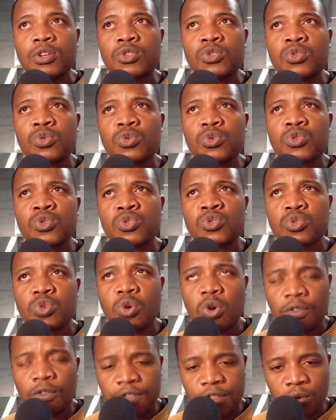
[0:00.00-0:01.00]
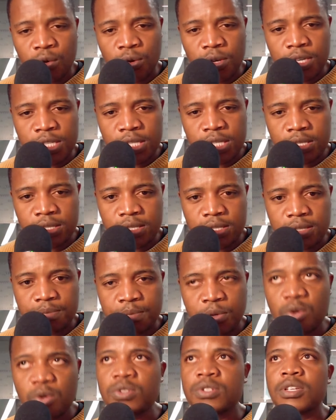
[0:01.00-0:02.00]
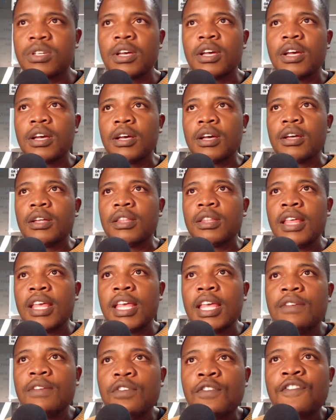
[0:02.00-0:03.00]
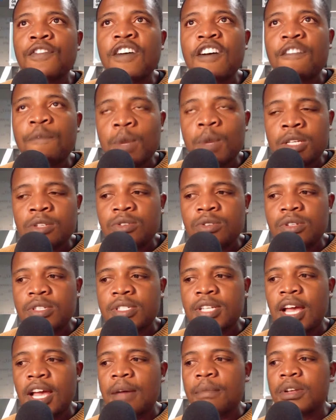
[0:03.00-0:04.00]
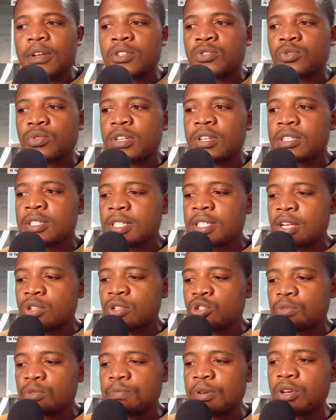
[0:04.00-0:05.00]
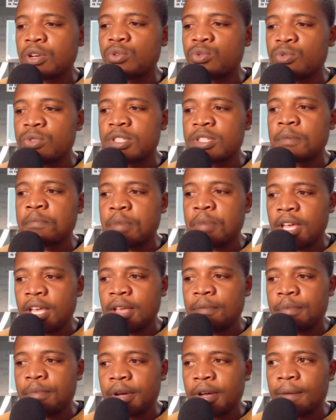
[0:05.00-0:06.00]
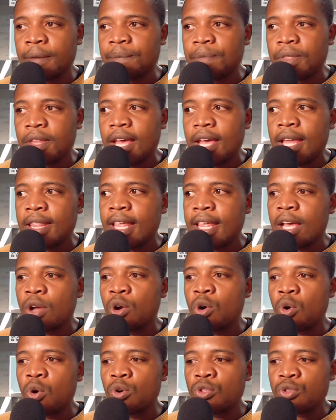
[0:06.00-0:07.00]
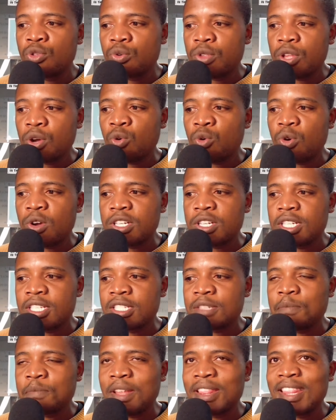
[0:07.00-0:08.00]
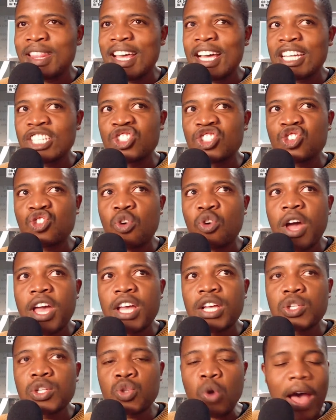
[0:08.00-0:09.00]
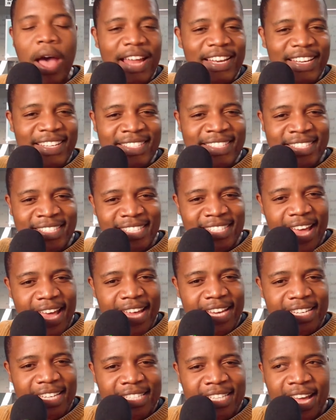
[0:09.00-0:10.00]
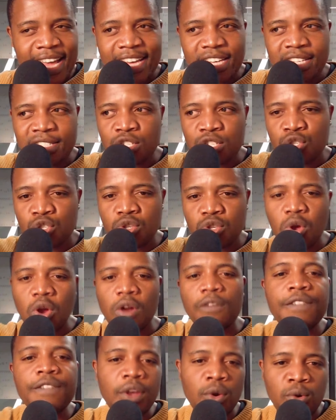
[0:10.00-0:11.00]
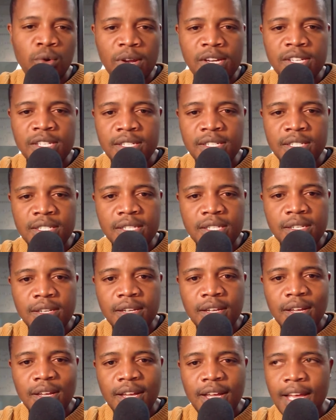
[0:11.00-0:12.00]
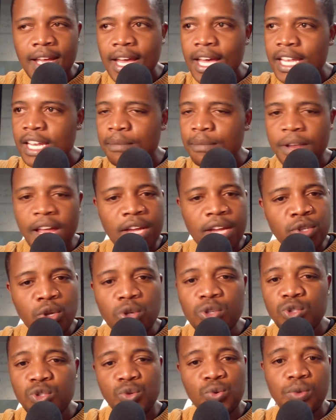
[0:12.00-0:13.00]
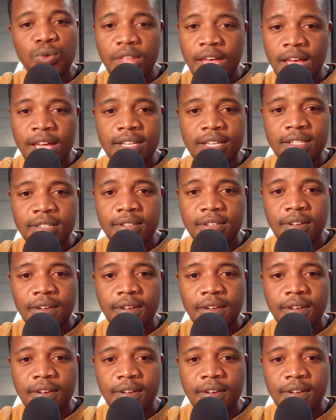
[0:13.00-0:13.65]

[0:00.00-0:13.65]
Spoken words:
solve the questions, because they give you 5 minutes reading time and students start to peruse the paper. They go through the questions, but they are trying to understand and solve the questions. And I'm like, don't do that.